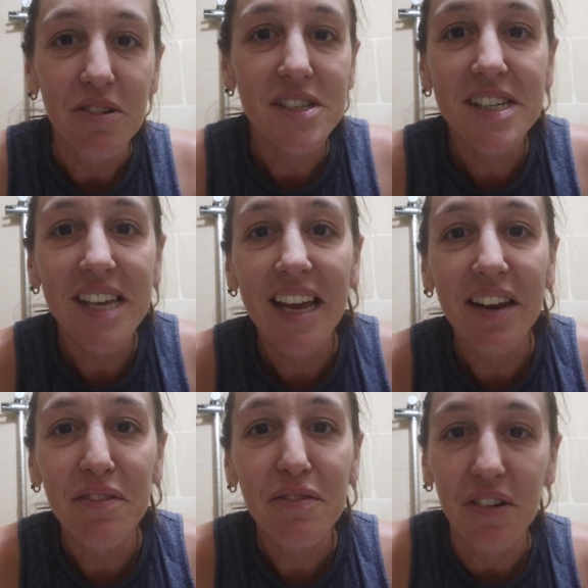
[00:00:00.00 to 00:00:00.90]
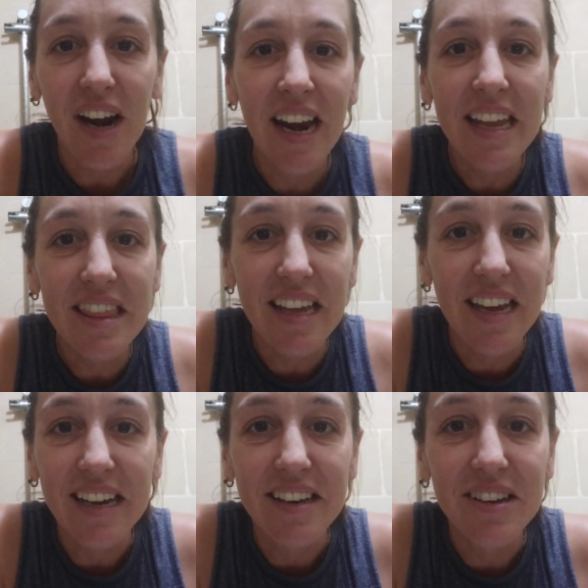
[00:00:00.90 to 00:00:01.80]
skin, for
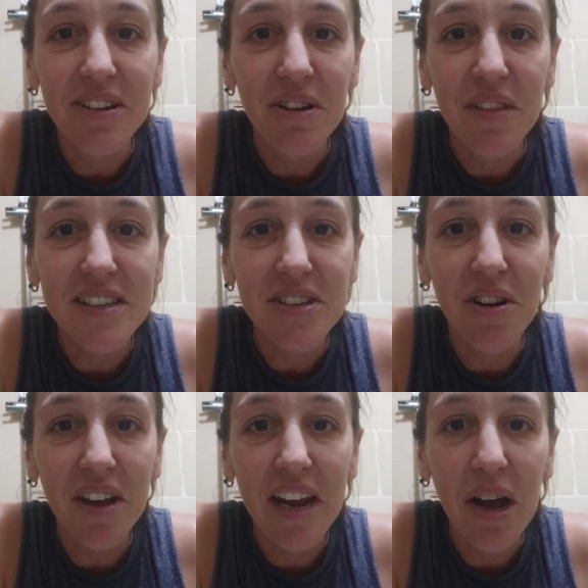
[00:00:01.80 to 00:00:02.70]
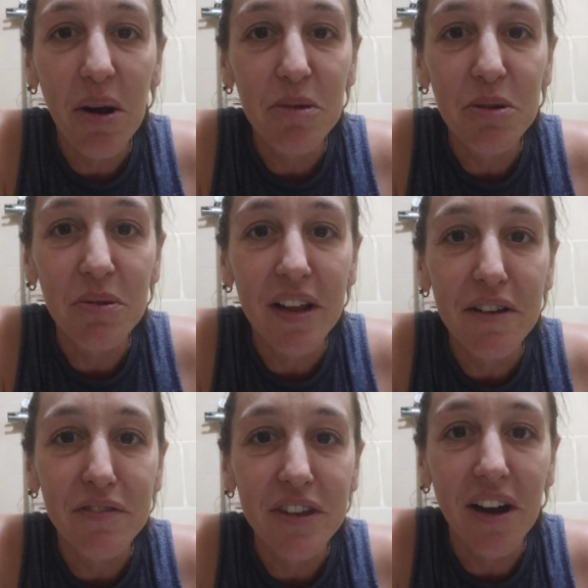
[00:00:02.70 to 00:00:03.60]
anything. That's not going to help you
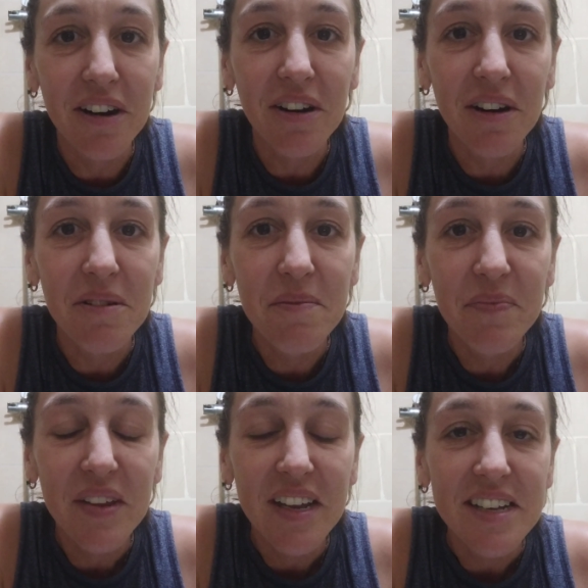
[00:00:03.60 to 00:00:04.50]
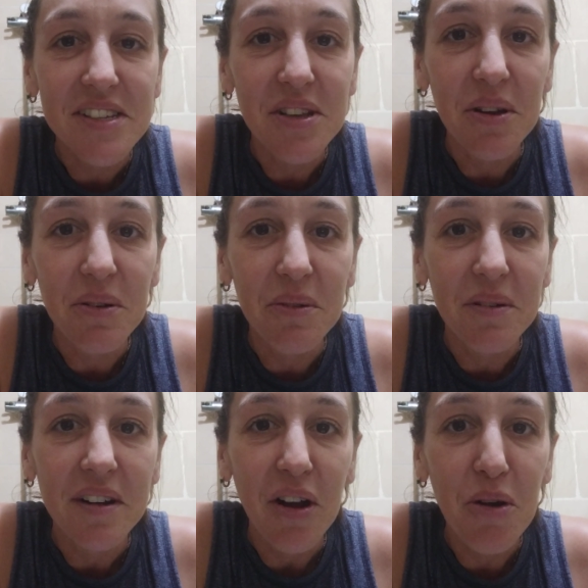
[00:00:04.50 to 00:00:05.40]
live younger.
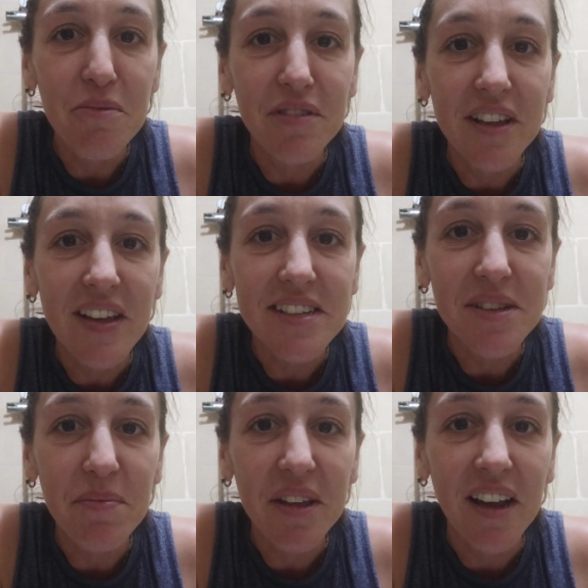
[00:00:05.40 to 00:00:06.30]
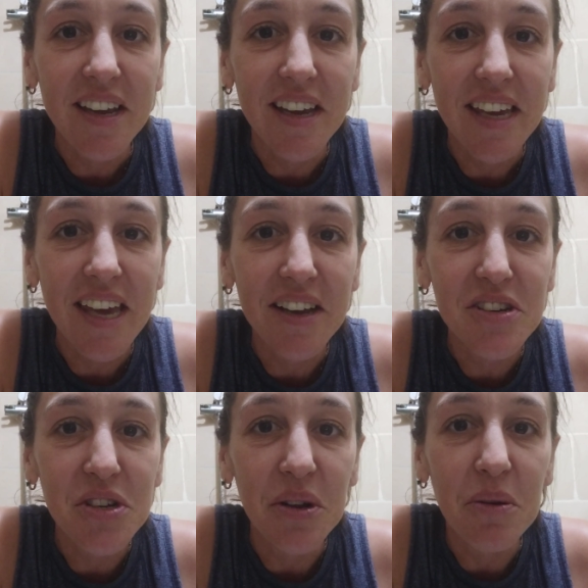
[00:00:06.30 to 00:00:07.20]
So hopefully that's something I can kick
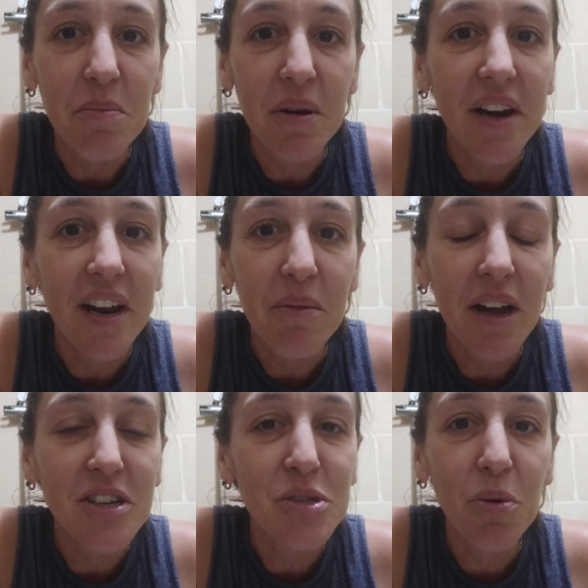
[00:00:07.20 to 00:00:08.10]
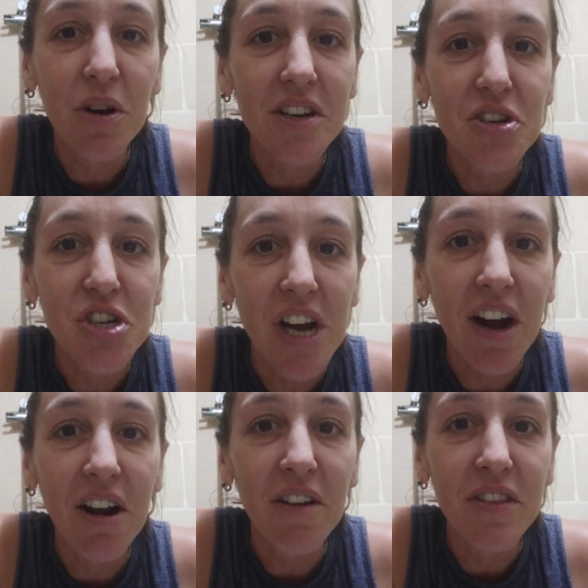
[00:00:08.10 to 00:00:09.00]
too. But anyway, I just wanted to
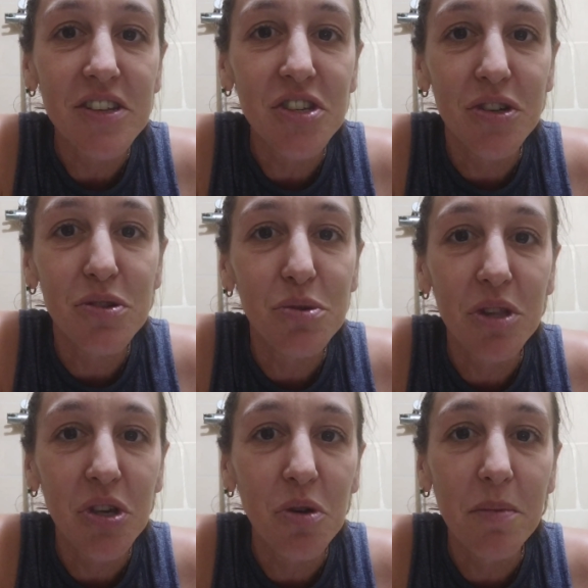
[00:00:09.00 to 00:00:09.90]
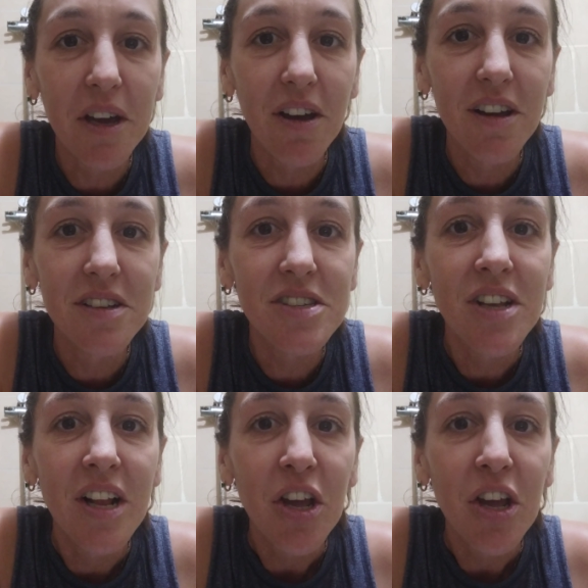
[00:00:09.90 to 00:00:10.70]
share this news with you because